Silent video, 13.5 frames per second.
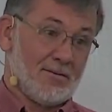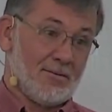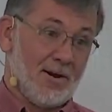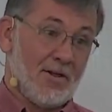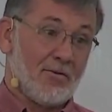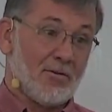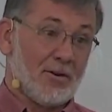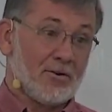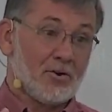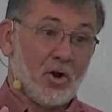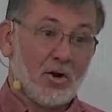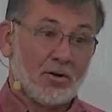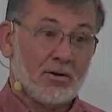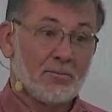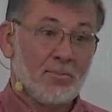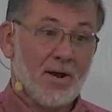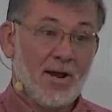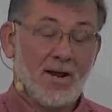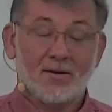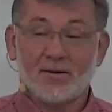rather than talking
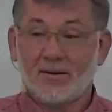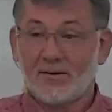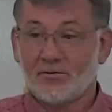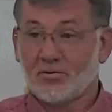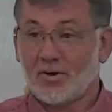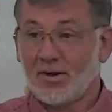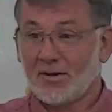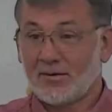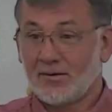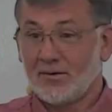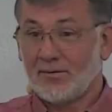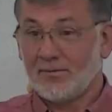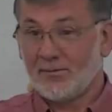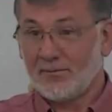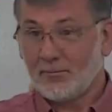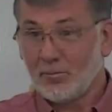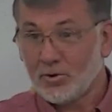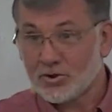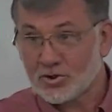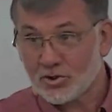back and trying to
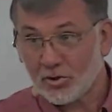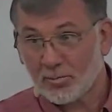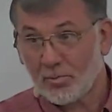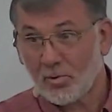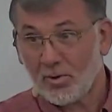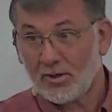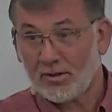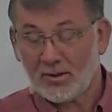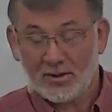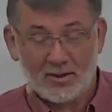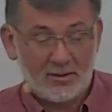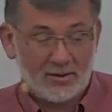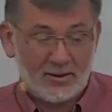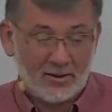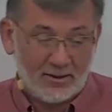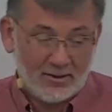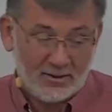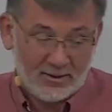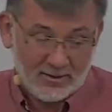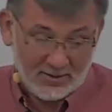push your point and,
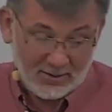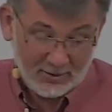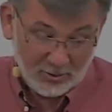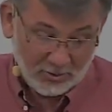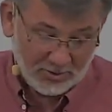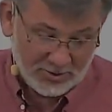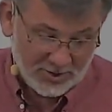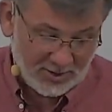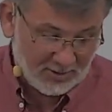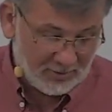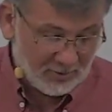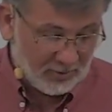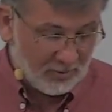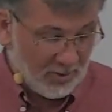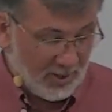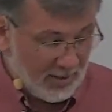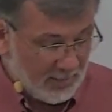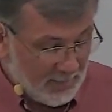and, and your agenda and your way.